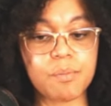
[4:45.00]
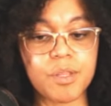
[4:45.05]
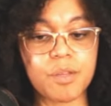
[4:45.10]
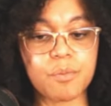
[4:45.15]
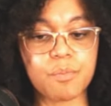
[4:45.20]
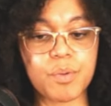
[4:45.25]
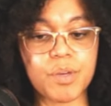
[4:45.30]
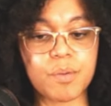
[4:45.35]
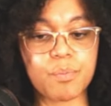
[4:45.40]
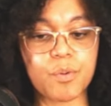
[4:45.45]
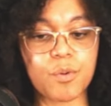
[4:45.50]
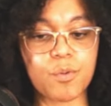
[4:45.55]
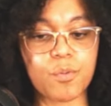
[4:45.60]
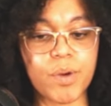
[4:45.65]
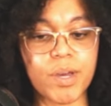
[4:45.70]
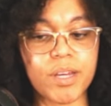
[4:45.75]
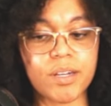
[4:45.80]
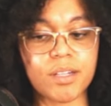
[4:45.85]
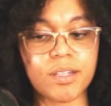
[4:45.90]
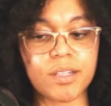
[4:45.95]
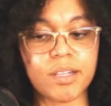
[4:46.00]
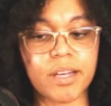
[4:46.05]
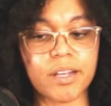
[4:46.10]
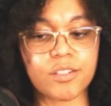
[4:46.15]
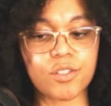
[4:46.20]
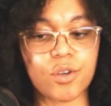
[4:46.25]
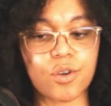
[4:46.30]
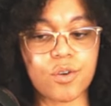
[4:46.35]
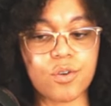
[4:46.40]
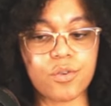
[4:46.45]
the people waiting in line
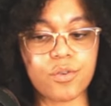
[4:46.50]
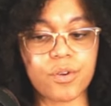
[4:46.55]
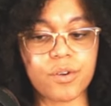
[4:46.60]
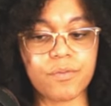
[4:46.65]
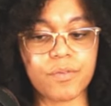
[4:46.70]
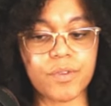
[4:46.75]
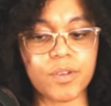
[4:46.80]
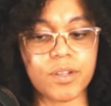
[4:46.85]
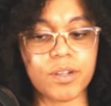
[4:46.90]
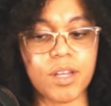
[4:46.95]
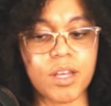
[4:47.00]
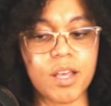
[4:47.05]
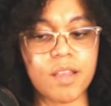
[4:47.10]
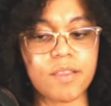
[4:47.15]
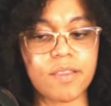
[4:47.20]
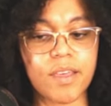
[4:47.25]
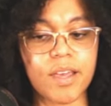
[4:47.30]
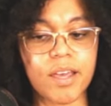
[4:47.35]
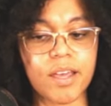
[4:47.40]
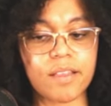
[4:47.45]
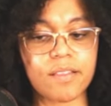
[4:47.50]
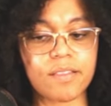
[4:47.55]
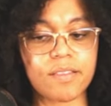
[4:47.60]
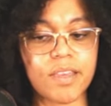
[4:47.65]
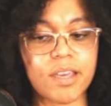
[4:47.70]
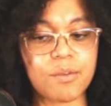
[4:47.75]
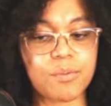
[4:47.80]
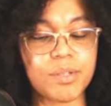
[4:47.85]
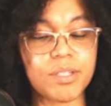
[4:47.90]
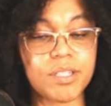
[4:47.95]
told Griffin that
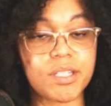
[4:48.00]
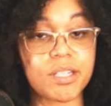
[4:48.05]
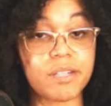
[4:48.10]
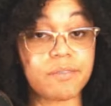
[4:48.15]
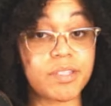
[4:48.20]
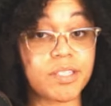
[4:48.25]
they received